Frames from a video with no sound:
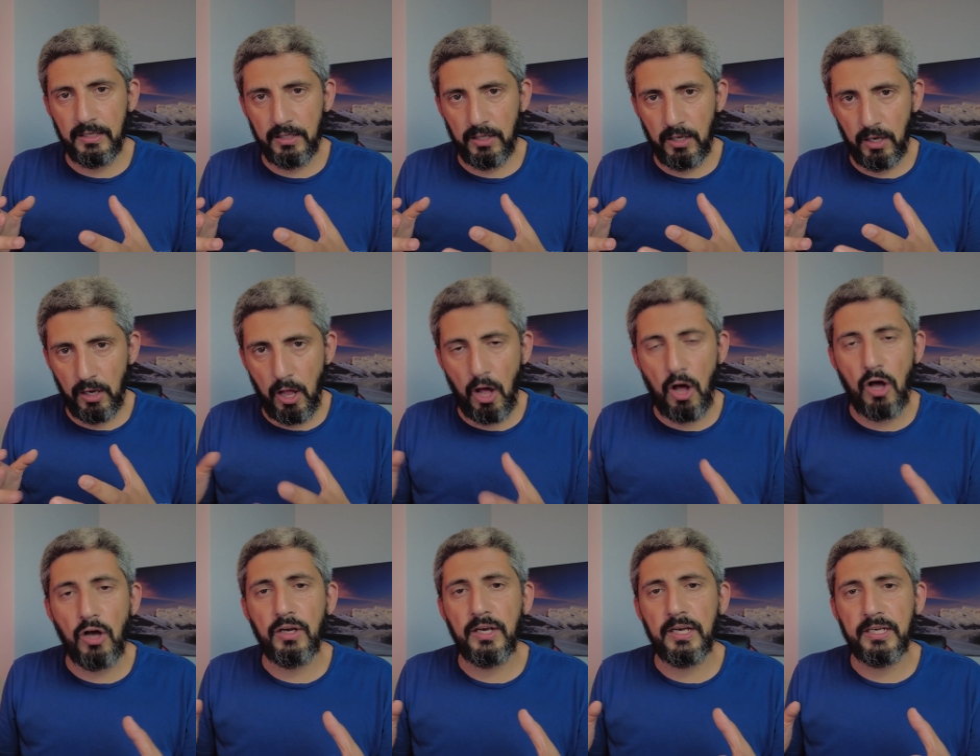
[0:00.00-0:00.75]

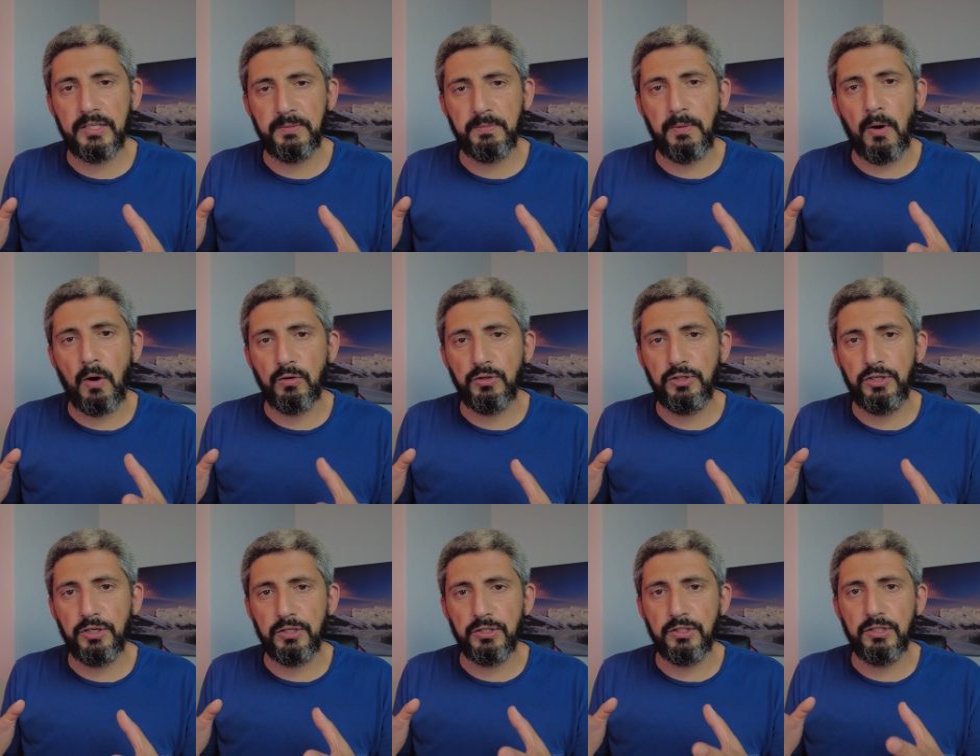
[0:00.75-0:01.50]
long
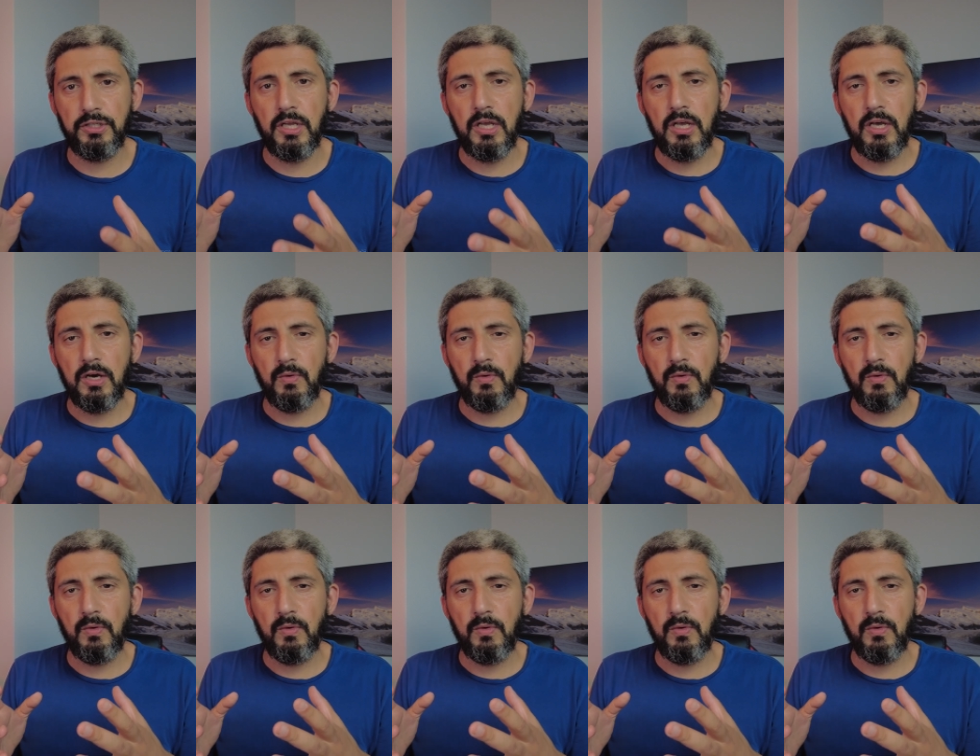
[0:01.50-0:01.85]
exposures